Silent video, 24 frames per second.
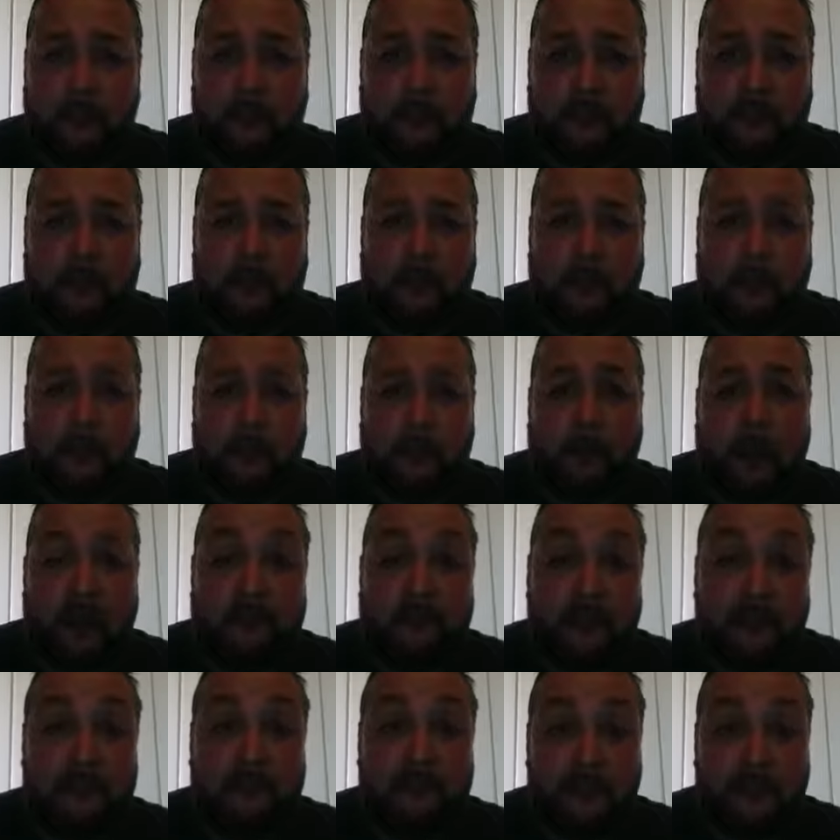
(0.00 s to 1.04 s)
the Lord
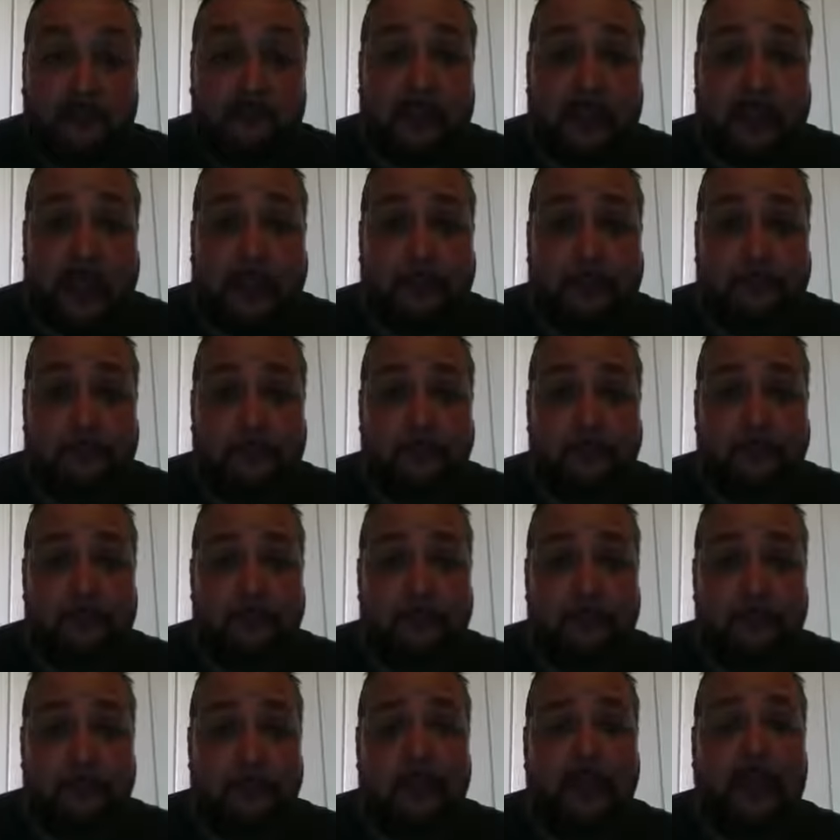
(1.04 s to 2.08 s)
while there's still time.
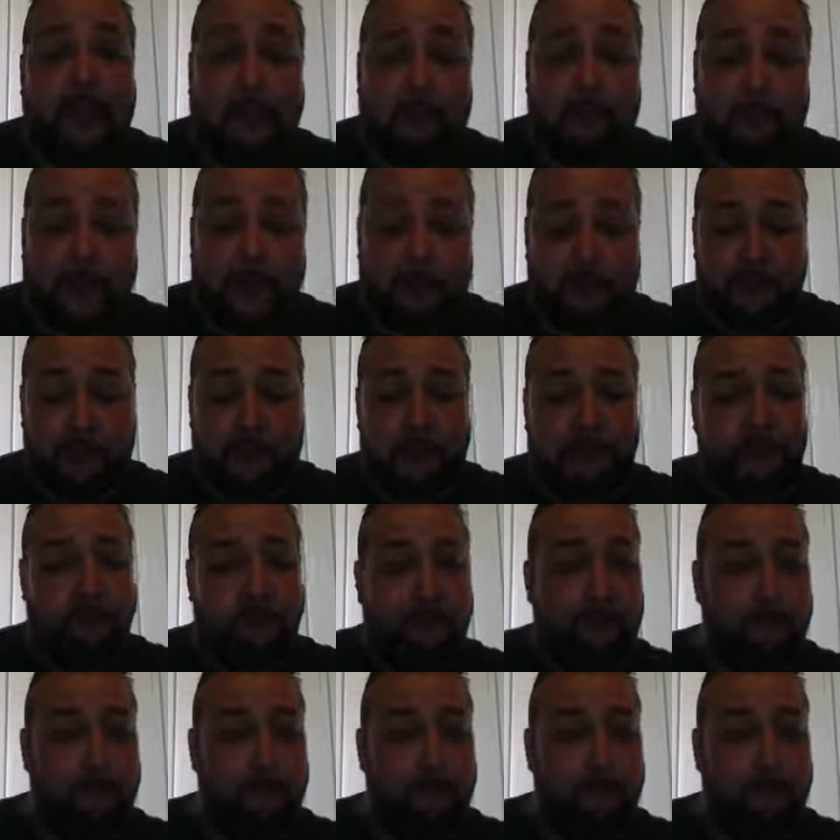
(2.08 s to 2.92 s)
God bless you